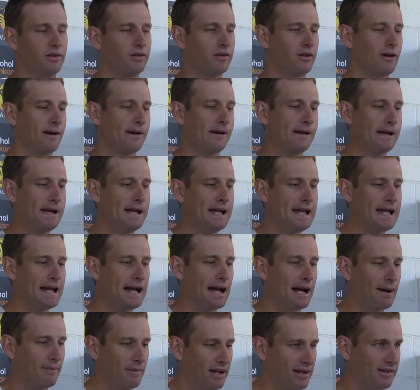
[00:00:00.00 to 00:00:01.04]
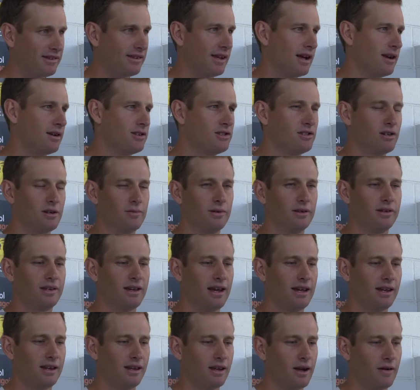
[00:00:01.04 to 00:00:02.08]
So that's the attitude we're
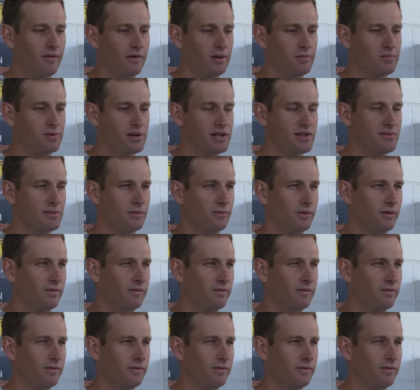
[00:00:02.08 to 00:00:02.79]
taking over to Brisbane.